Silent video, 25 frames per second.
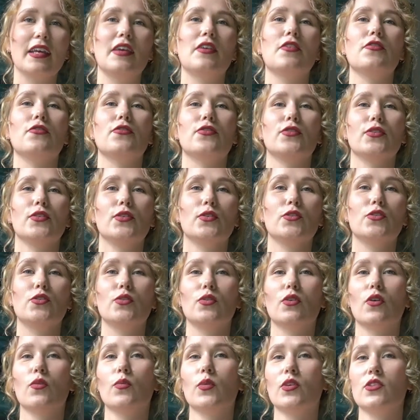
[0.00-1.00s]
if you
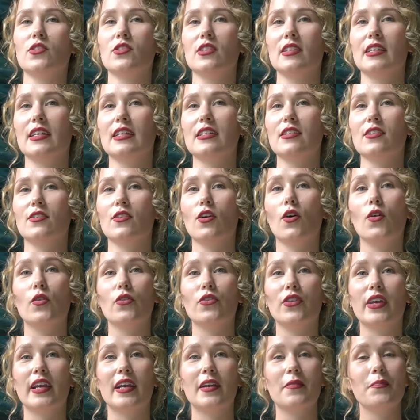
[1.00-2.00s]
do not want to knit the whole
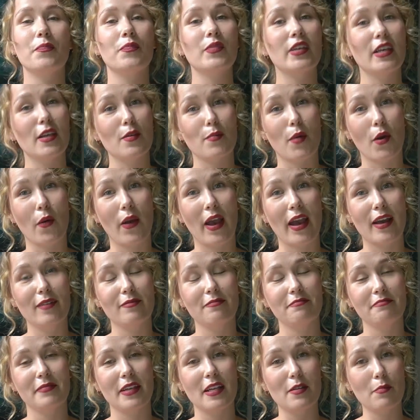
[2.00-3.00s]
thing in mohair,
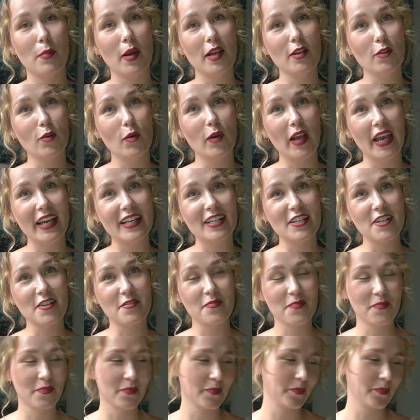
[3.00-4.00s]
and mind your gauge.